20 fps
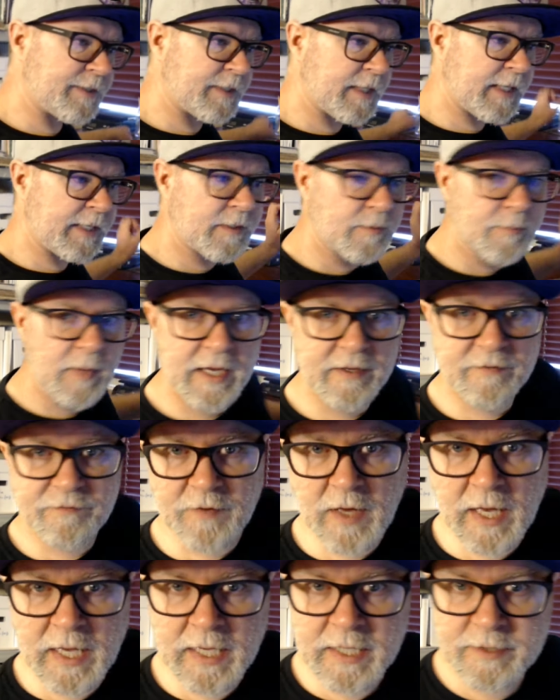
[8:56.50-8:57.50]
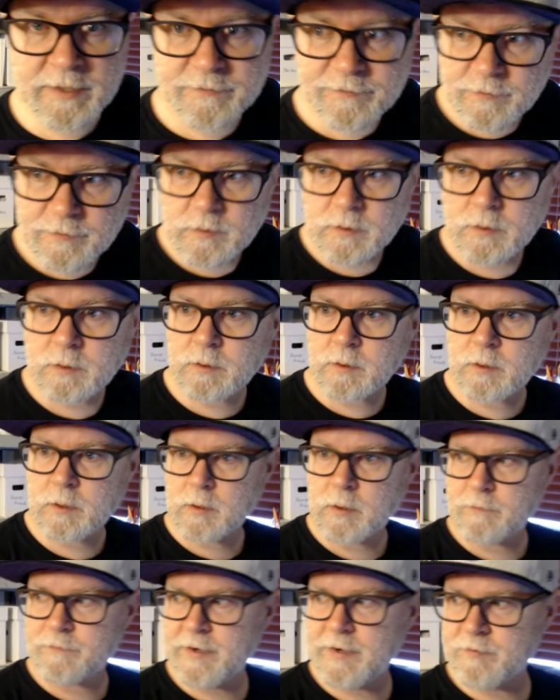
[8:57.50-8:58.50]
end of my 5
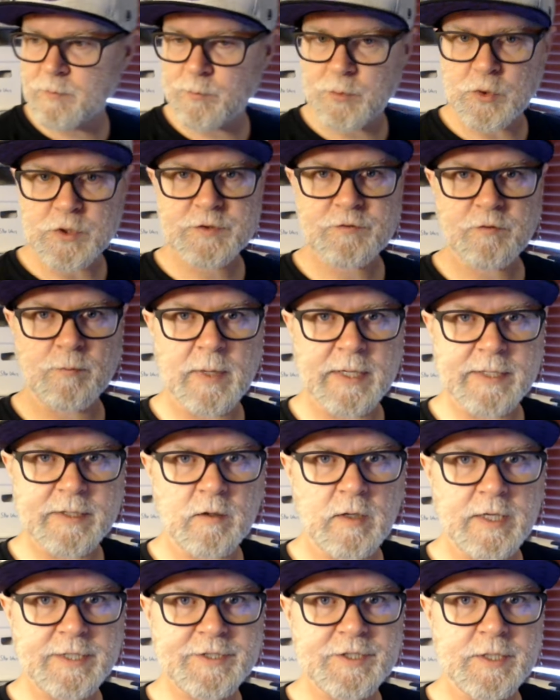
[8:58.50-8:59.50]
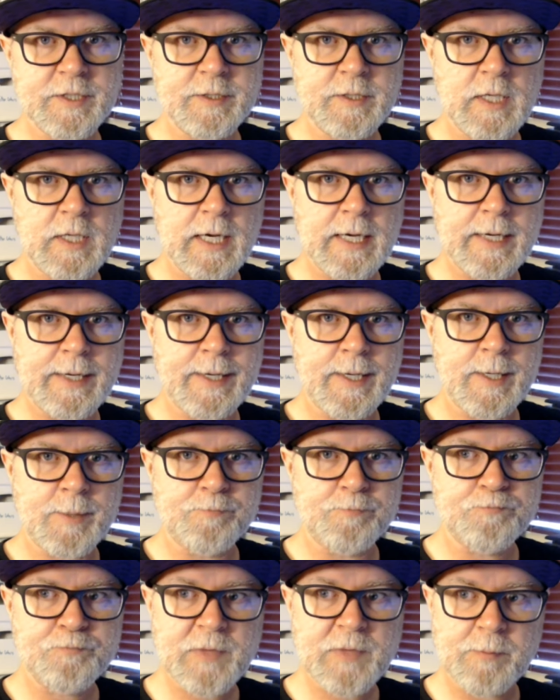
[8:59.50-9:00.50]
favorite books from my collection.
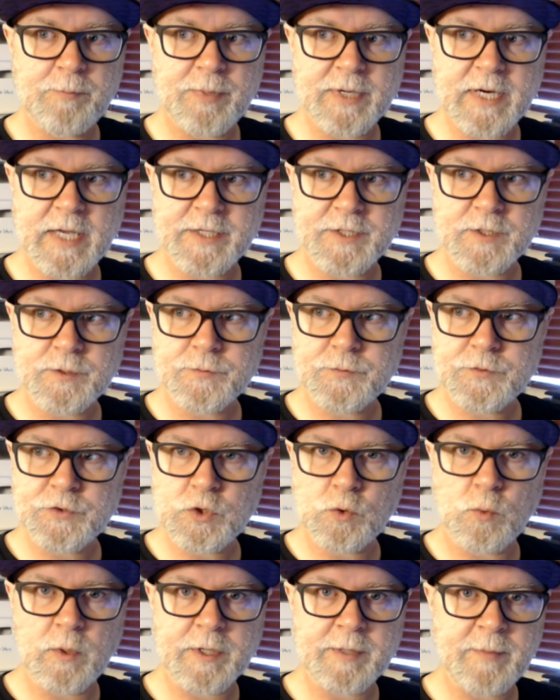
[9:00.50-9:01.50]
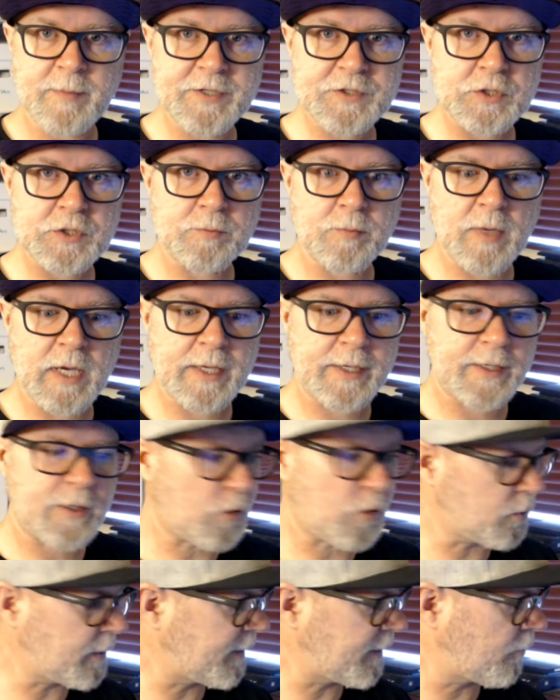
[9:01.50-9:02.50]
But I do want to mention my
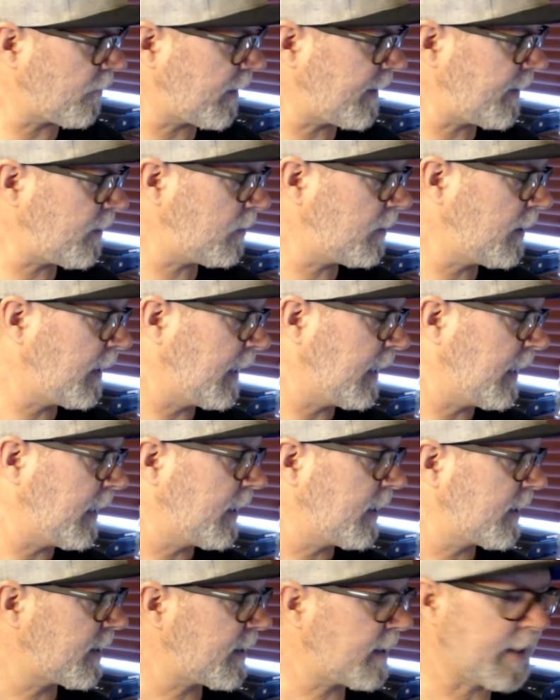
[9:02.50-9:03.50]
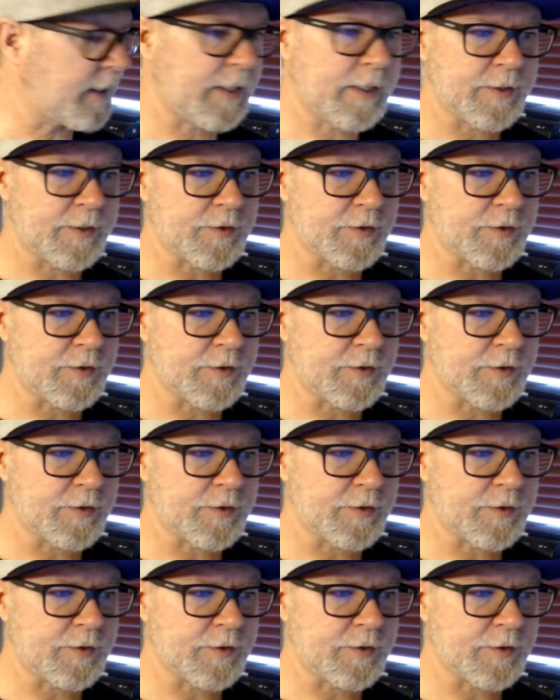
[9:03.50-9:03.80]
Holy Grail. It is